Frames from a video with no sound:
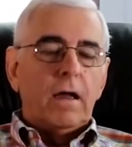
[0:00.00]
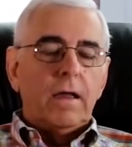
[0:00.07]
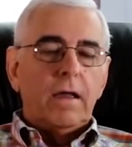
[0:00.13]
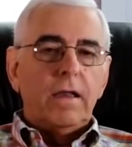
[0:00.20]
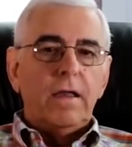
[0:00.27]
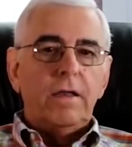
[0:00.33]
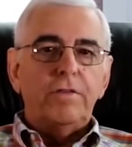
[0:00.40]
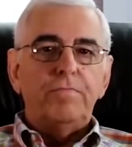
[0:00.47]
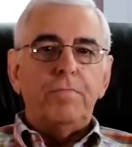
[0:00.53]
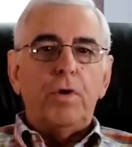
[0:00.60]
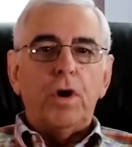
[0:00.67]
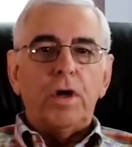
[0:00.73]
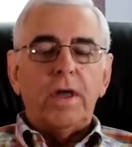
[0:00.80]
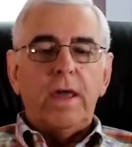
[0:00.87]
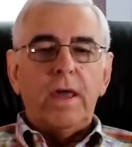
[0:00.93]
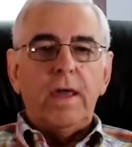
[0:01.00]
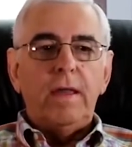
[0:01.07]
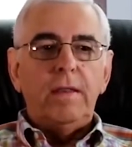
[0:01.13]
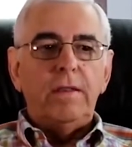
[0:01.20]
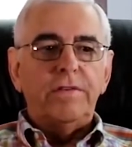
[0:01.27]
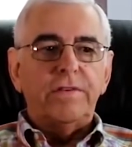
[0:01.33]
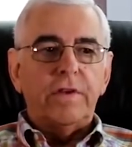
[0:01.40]
in his book
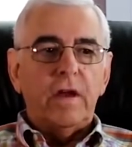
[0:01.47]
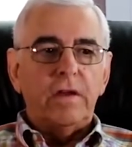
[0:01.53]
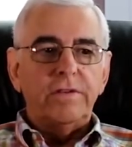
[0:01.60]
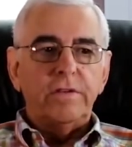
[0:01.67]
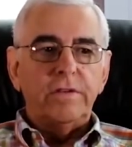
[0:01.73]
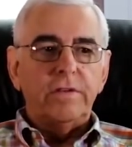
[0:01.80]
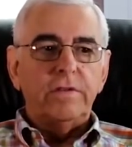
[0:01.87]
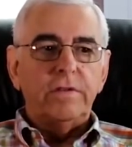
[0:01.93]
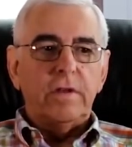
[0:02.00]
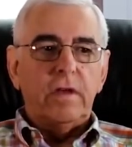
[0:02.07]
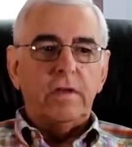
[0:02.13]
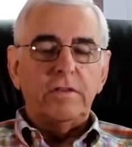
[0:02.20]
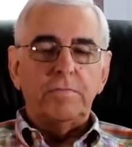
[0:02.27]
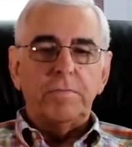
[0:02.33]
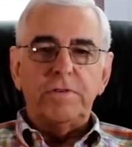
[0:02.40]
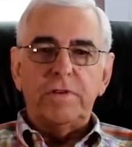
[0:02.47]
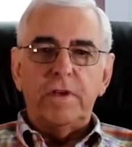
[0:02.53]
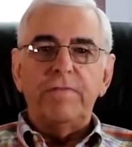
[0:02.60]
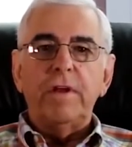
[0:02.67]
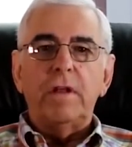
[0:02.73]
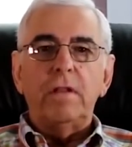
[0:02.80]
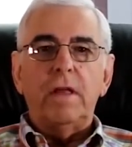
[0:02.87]
he discusses
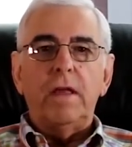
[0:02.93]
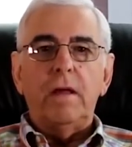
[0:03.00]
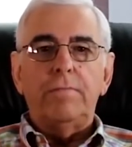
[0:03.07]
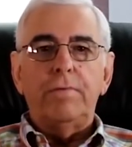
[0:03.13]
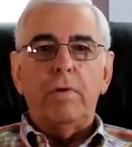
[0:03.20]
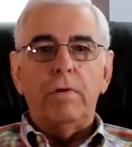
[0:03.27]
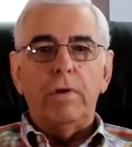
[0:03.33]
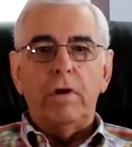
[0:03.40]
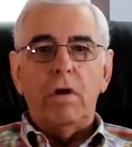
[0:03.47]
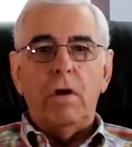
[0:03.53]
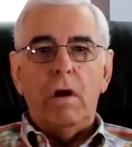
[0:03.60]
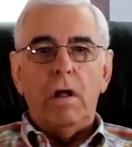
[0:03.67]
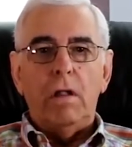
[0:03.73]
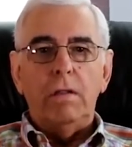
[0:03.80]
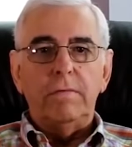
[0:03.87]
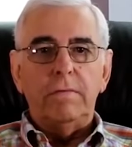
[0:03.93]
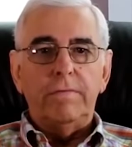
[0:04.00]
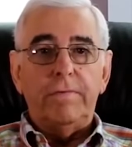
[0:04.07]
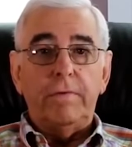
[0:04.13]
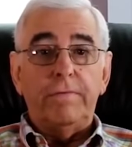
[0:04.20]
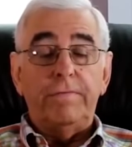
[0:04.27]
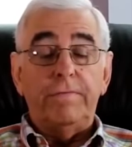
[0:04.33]
specifically a protocol
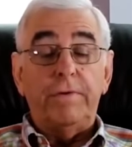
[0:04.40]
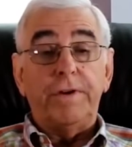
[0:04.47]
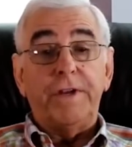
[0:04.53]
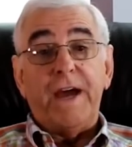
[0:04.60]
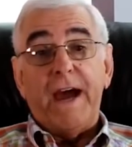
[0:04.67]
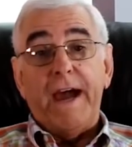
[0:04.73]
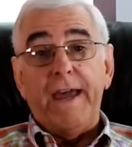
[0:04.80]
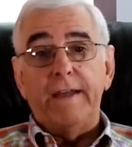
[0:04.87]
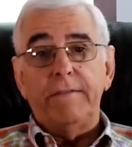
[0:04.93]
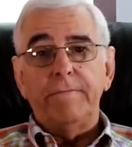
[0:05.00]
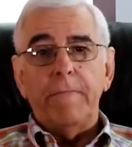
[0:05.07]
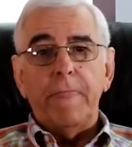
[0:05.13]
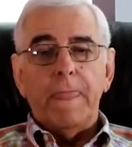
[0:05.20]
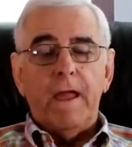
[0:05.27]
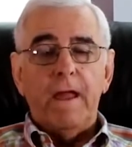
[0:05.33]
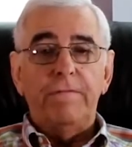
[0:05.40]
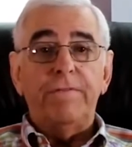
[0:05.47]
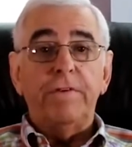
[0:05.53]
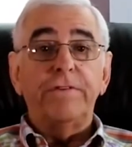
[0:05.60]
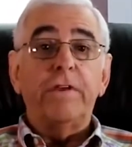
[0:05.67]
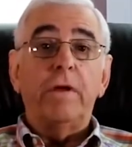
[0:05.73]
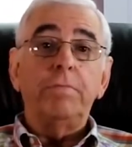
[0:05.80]
for diet and
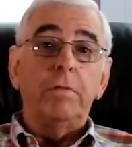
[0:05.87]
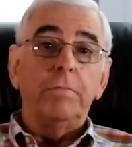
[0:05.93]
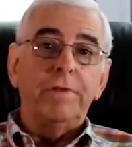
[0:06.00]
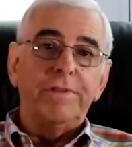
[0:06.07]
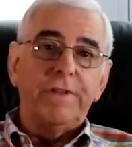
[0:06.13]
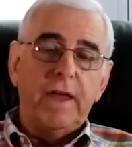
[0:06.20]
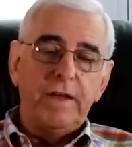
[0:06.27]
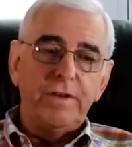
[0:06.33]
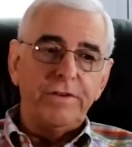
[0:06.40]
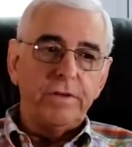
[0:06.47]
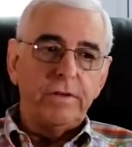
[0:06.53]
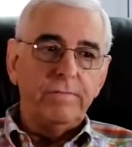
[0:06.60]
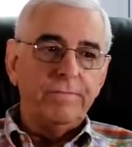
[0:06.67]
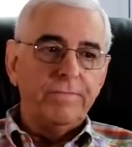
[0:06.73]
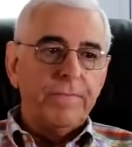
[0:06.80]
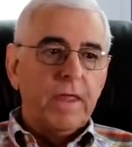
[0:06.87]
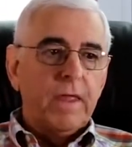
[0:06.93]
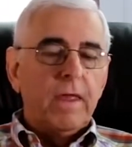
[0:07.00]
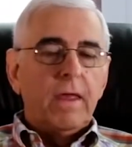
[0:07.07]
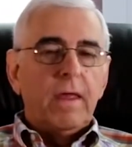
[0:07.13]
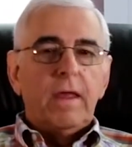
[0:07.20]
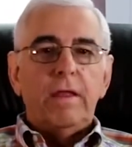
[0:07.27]
for supplementation,
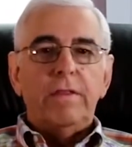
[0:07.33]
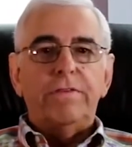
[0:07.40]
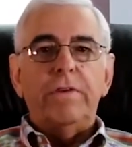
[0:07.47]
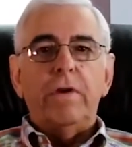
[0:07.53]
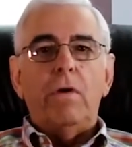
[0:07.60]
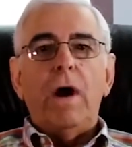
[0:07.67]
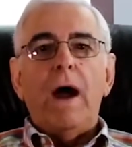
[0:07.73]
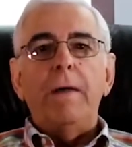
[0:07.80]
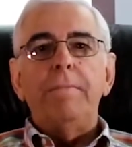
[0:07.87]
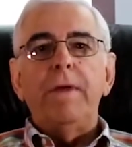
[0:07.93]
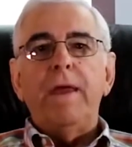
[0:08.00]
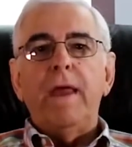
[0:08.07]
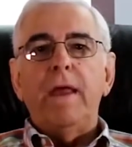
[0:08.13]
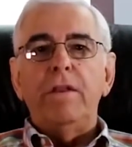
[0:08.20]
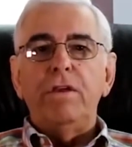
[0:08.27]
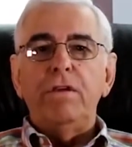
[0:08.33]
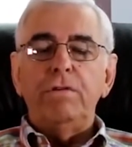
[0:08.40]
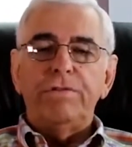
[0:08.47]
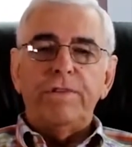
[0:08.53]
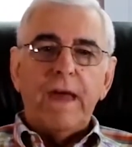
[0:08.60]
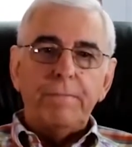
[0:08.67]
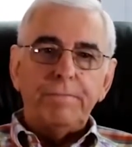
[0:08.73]
and so I began to
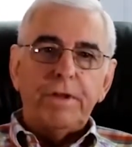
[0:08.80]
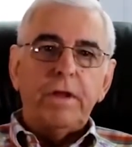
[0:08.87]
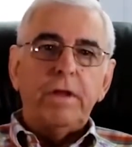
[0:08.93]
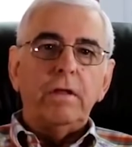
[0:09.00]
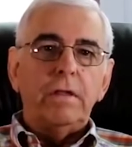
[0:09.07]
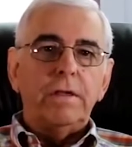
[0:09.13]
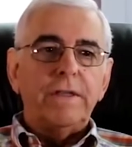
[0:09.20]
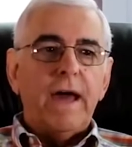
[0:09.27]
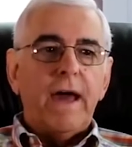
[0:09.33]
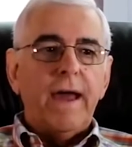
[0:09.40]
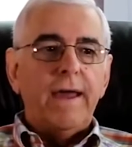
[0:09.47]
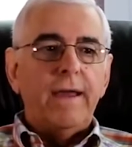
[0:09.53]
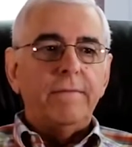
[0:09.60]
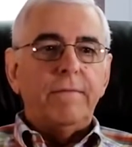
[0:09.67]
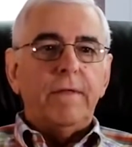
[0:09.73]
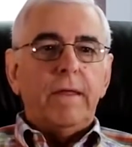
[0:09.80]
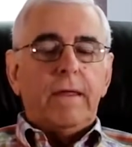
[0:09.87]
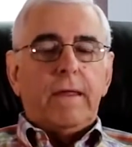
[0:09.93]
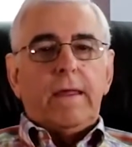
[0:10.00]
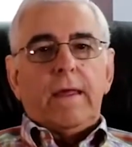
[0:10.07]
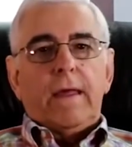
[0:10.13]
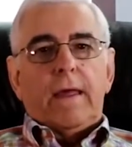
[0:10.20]
use that particular diet.
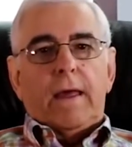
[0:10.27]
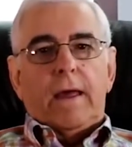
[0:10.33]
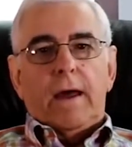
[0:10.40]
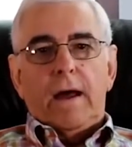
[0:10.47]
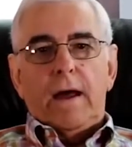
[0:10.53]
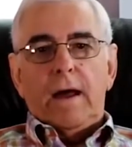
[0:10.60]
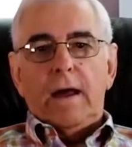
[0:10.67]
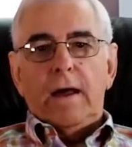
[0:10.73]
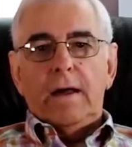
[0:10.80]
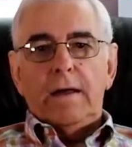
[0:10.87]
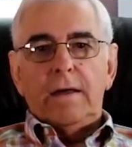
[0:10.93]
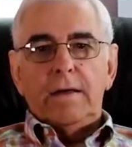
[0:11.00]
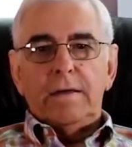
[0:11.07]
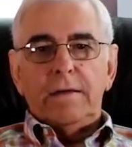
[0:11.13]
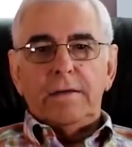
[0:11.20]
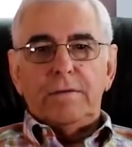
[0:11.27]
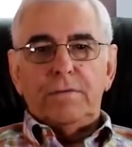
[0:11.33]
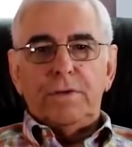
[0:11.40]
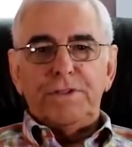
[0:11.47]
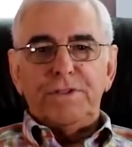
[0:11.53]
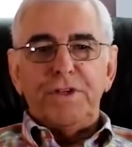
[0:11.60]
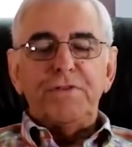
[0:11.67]

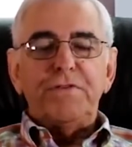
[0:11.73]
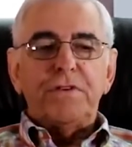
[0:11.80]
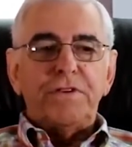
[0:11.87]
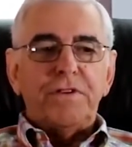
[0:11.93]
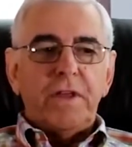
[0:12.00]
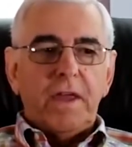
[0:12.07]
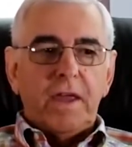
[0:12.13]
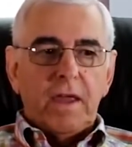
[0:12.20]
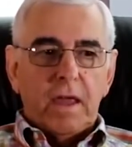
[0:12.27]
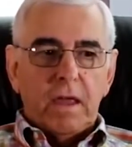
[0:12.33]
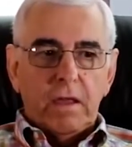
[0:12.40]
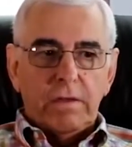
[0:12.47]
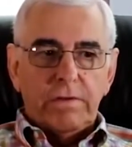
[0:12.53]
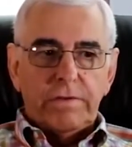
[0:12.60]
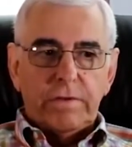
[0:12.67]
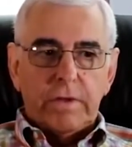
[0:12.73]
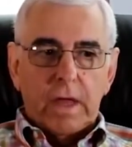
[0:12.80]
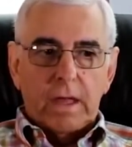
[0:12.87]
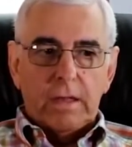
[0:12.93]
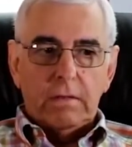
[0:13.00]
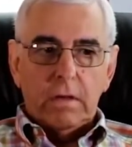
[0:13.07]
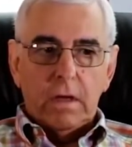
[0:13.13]
What's interesting is
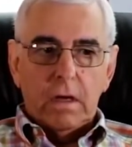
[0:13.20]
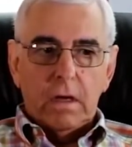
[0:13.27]
that